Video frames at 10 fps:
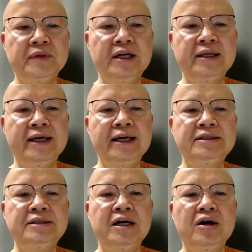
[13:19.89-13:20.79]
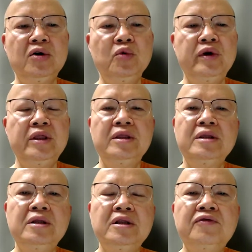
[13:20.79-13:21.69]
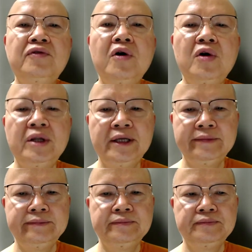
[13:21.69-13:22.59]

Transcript: and exhale with the falling.